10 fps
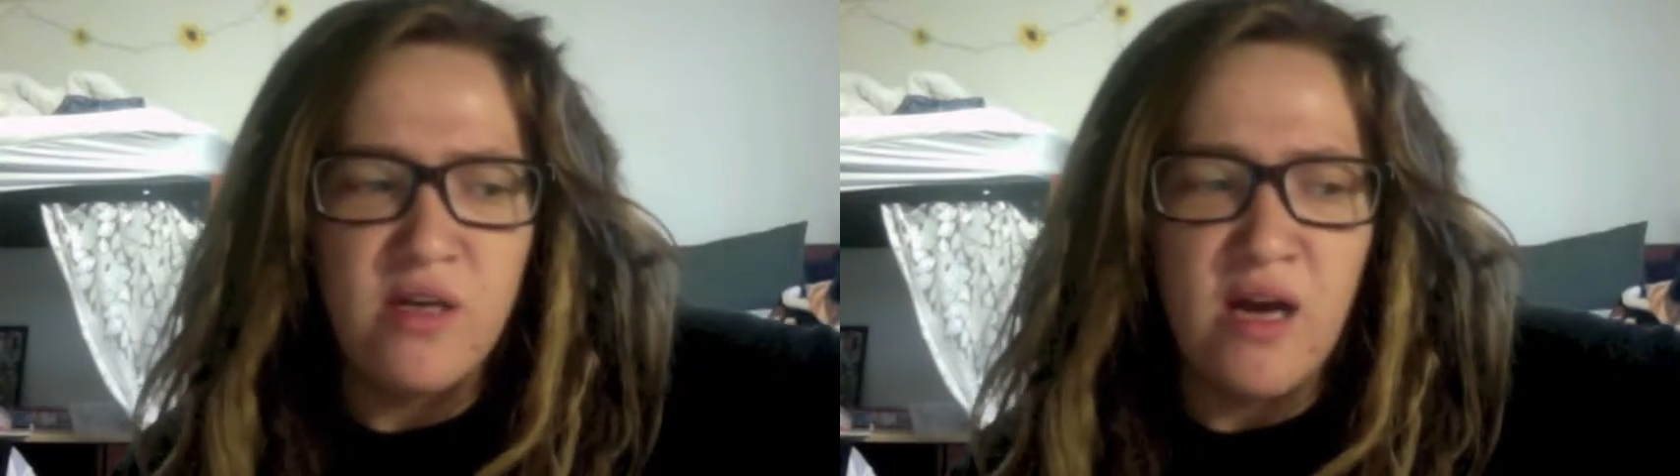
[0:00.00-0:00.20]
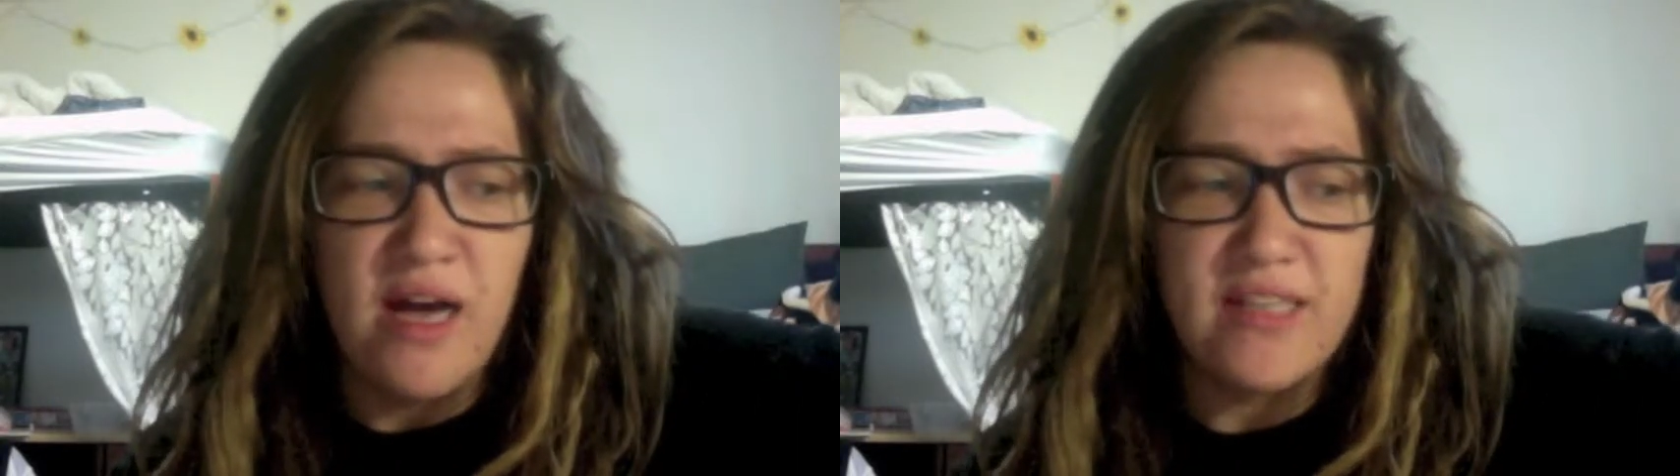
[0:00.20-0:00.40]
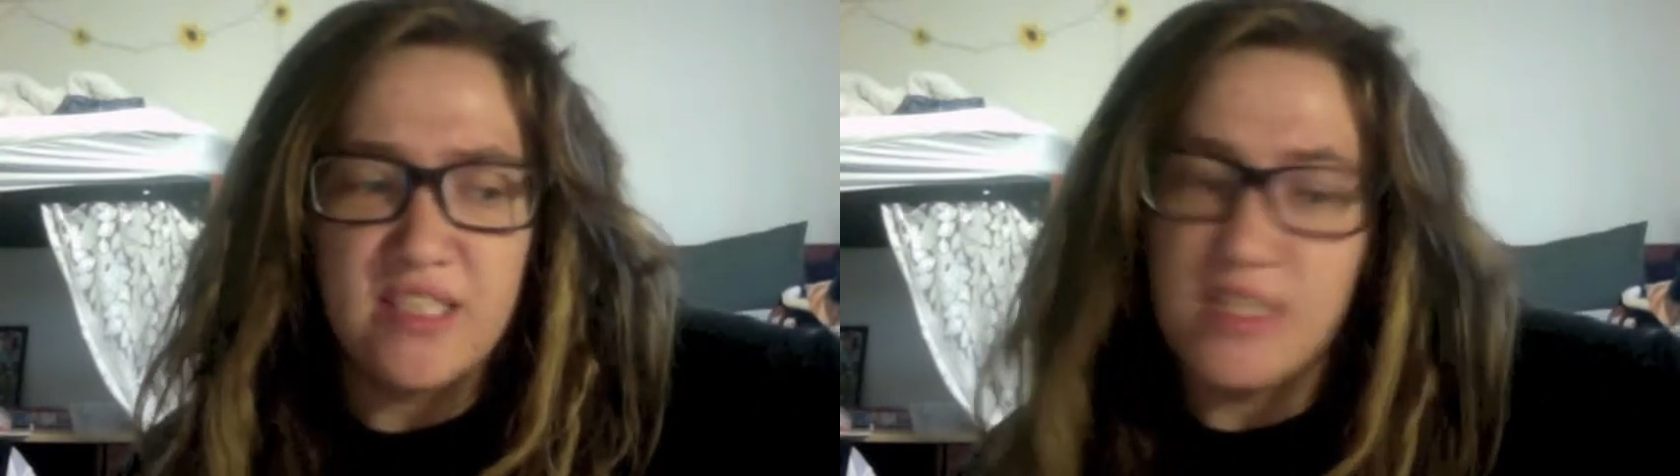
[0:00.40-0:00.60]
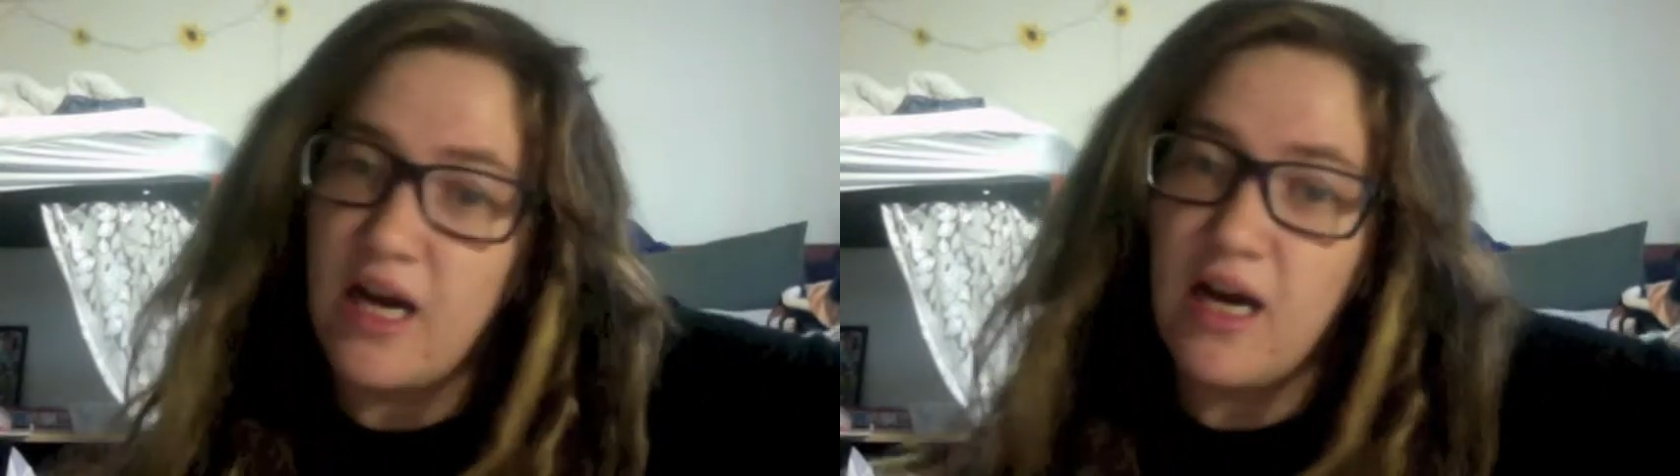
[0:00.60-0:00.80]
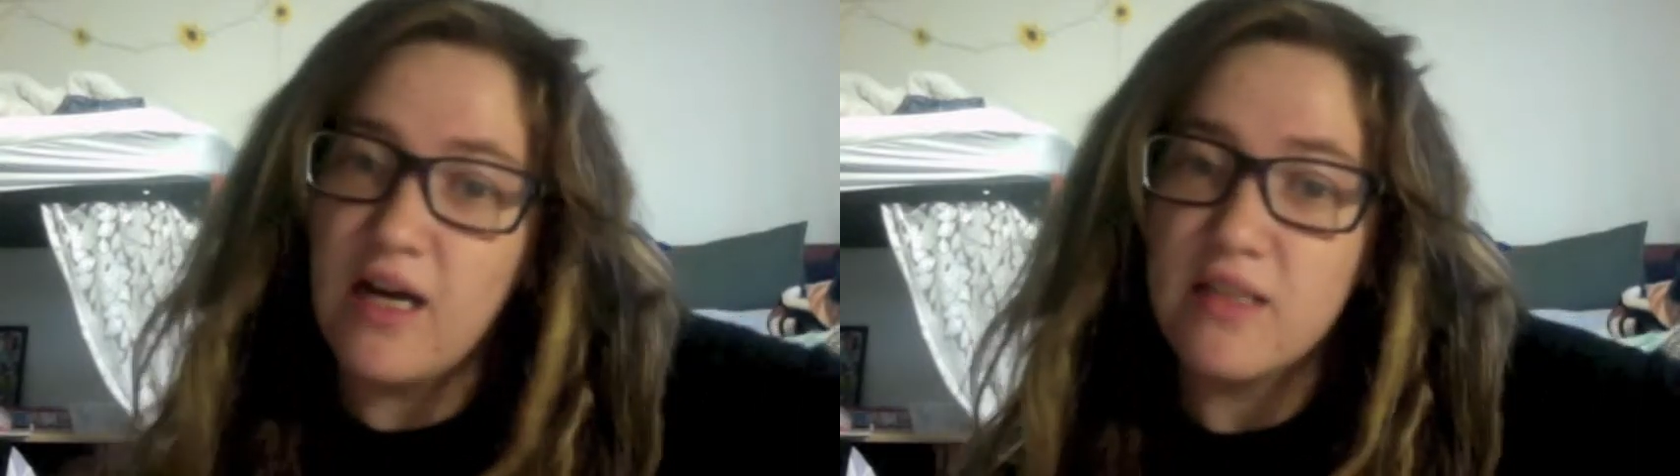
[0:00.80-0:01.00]
I did
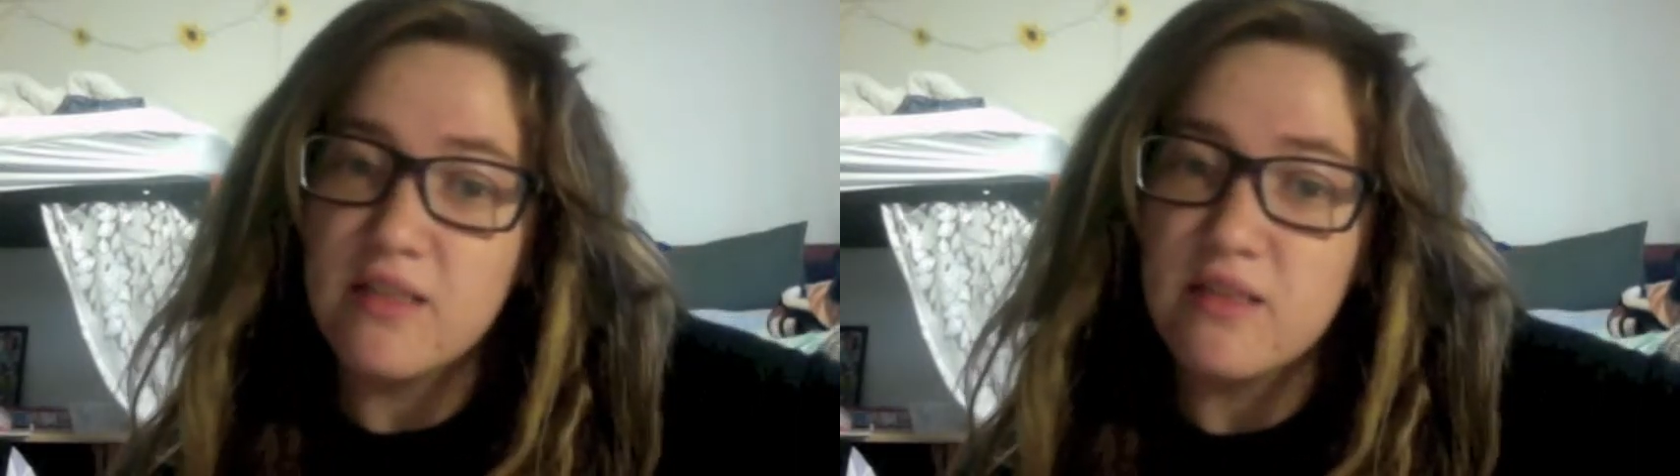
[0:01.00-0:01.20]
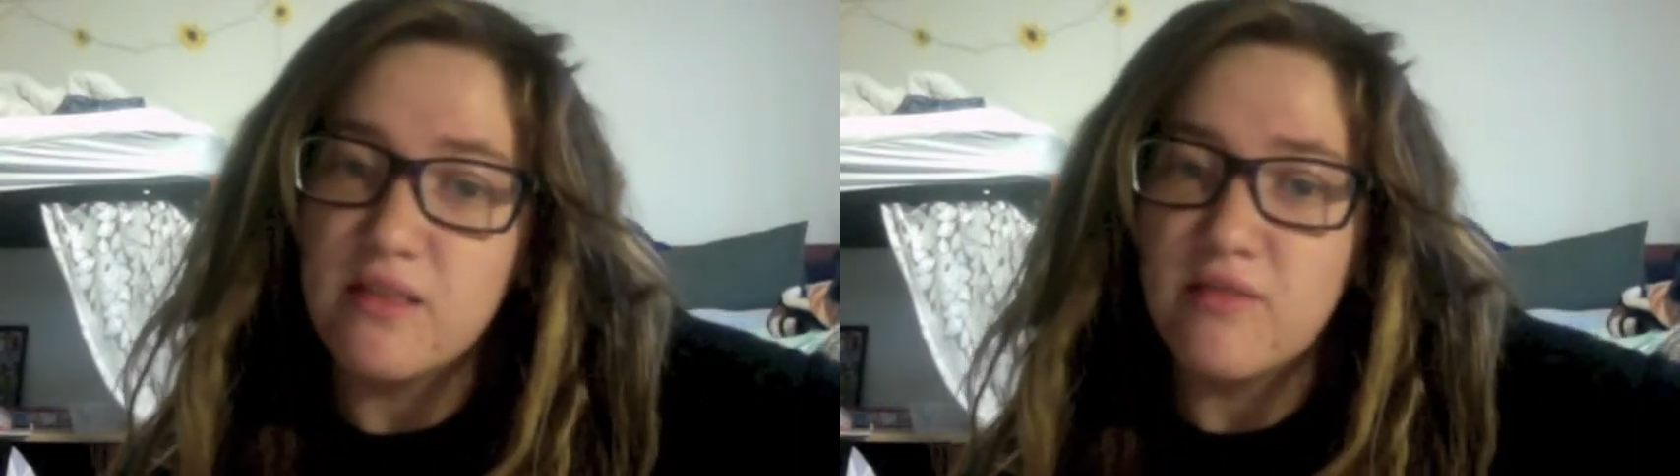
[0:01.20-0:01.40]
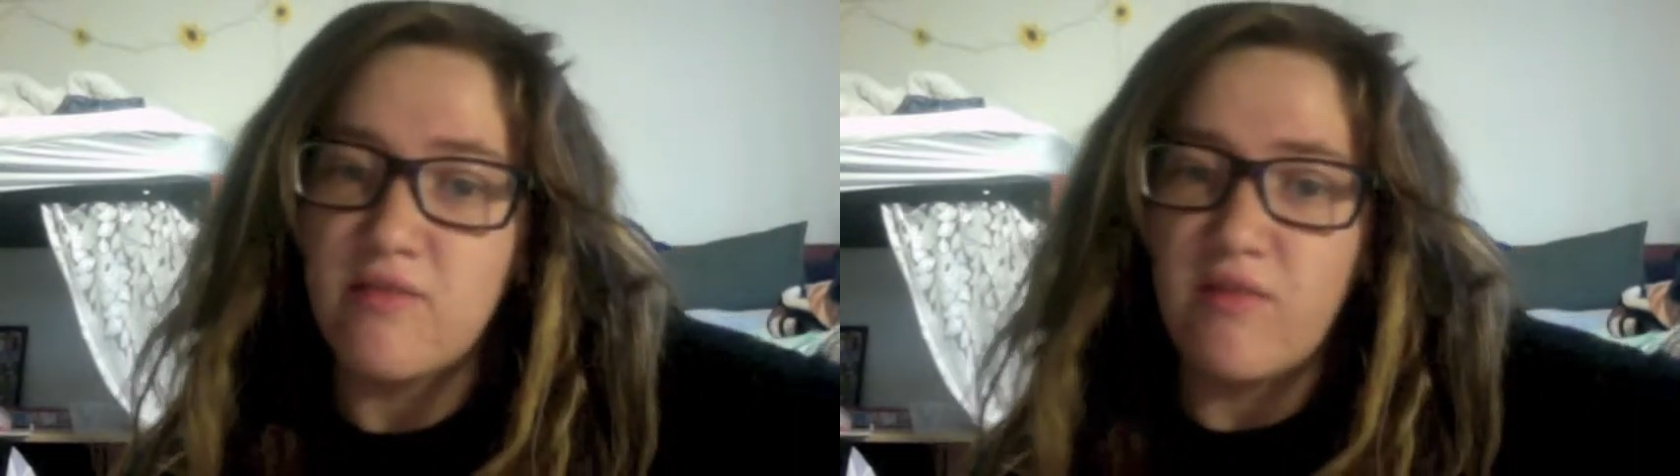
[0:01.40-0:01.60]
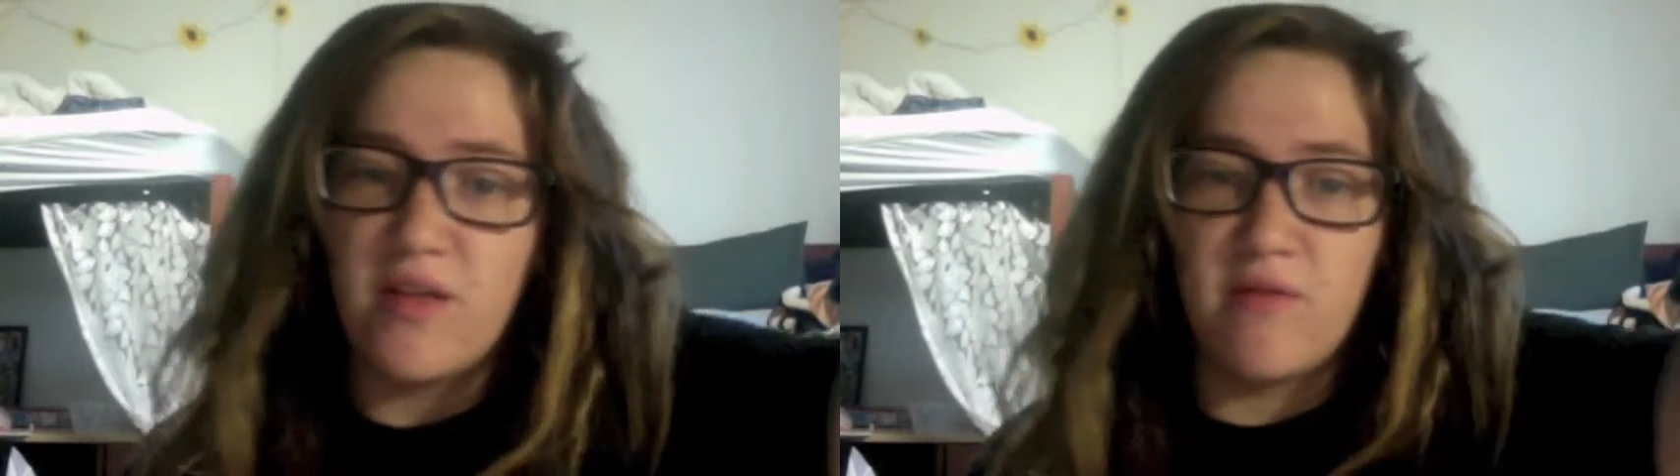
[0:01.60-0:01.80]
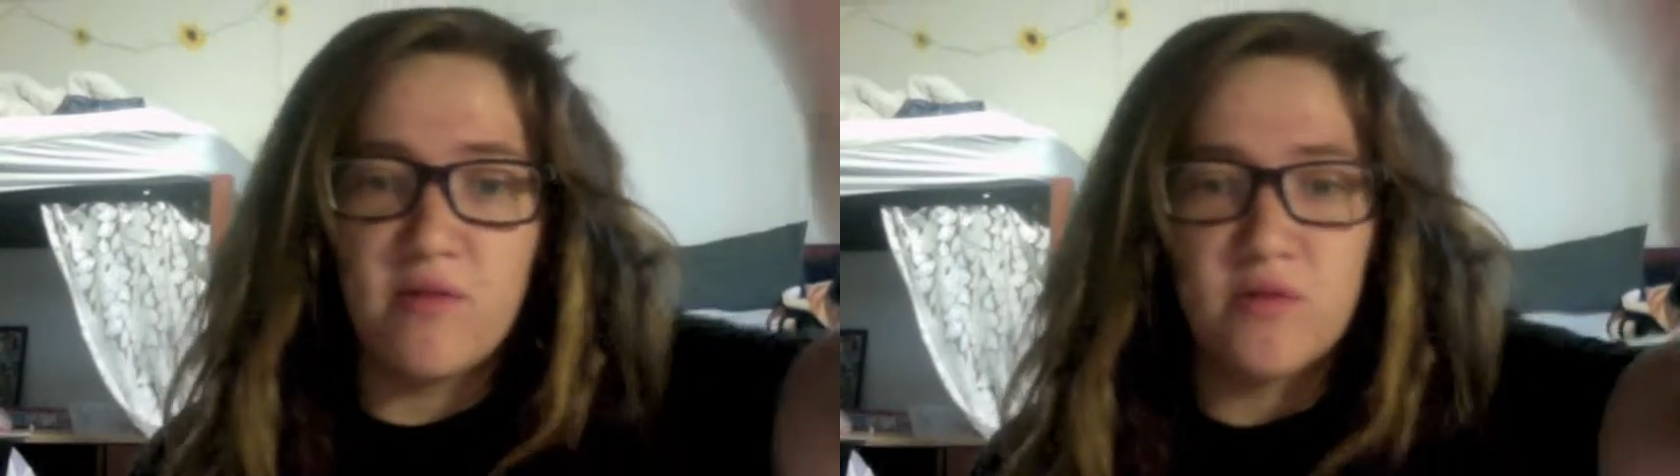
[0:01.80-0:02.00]
not, if
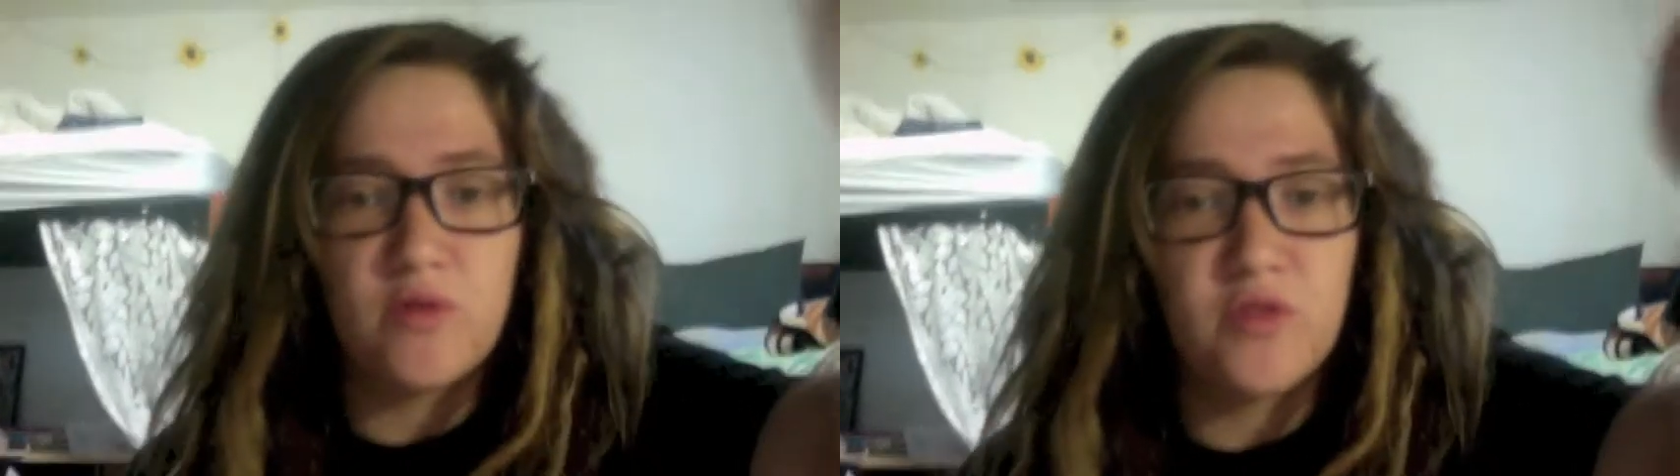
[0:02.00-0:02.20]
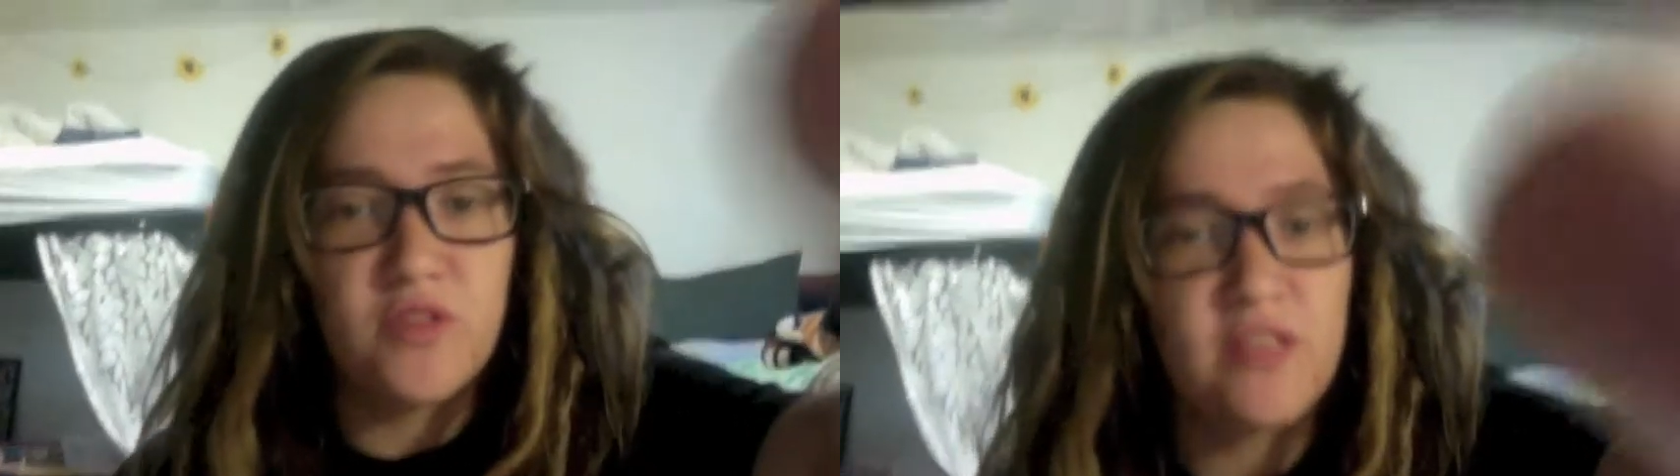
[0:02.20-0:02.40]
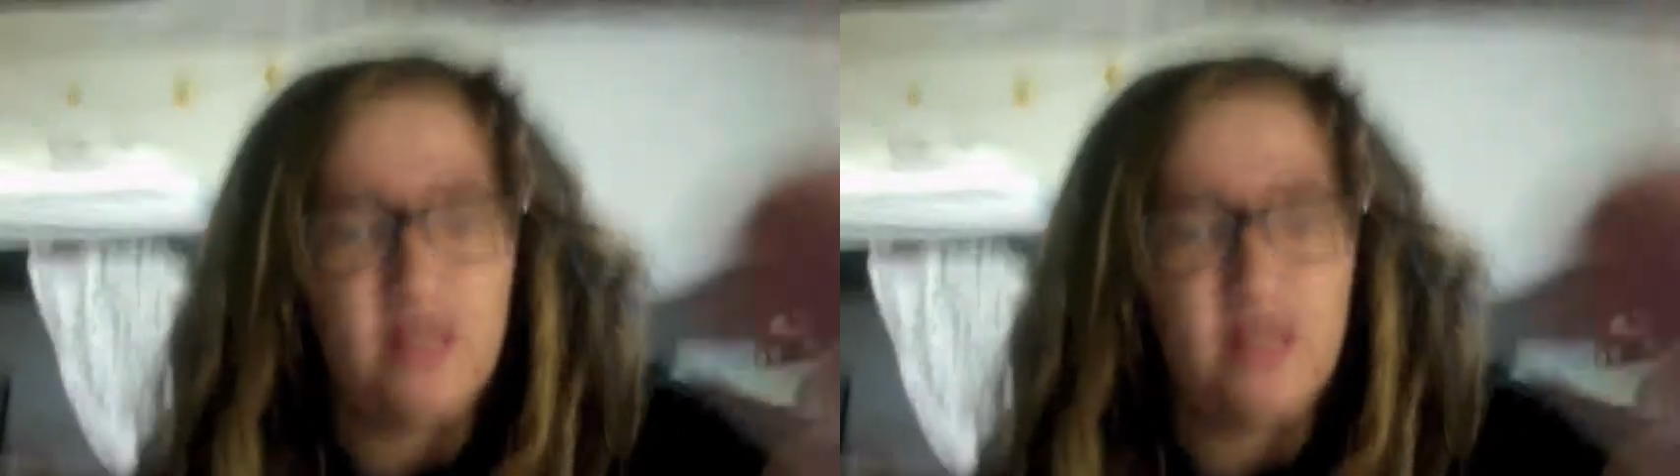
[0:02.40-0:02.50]
anyone was wondering,